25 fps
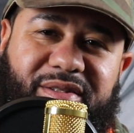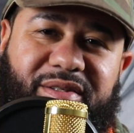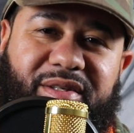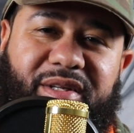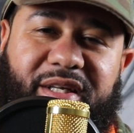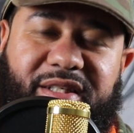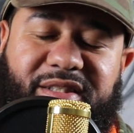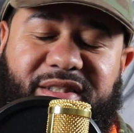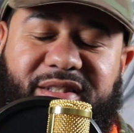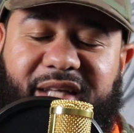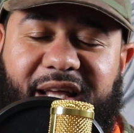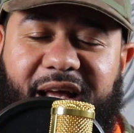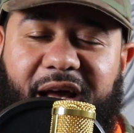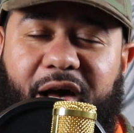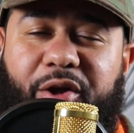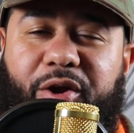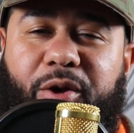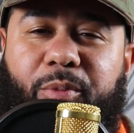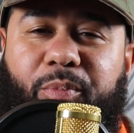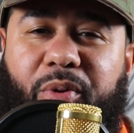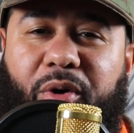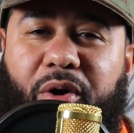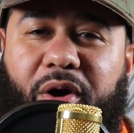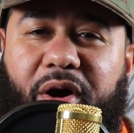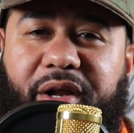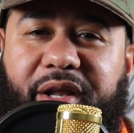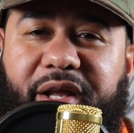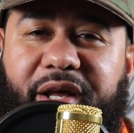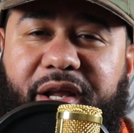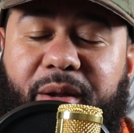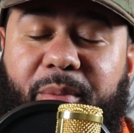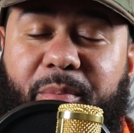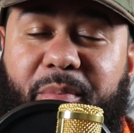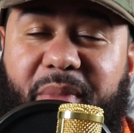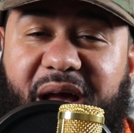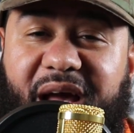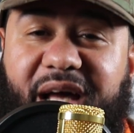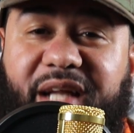his counterpart in
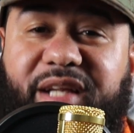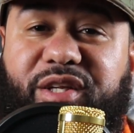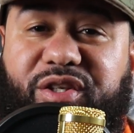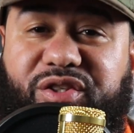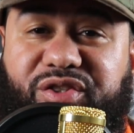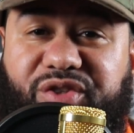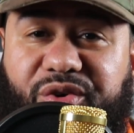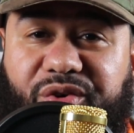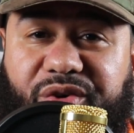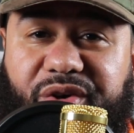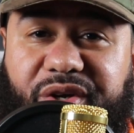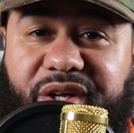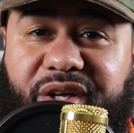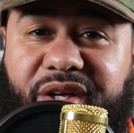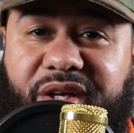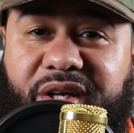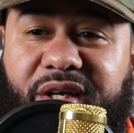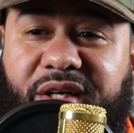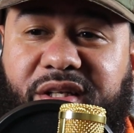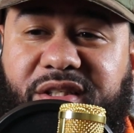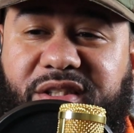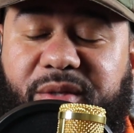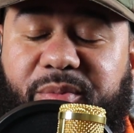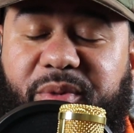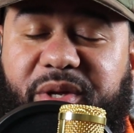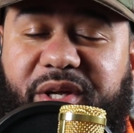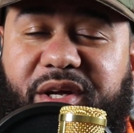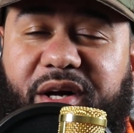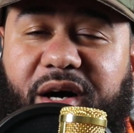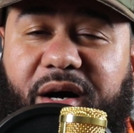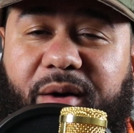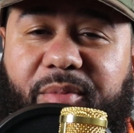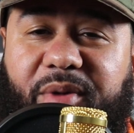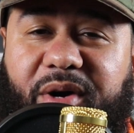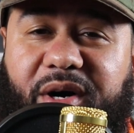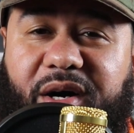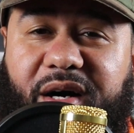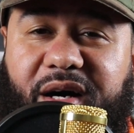a mandatory to
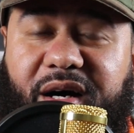become, uh,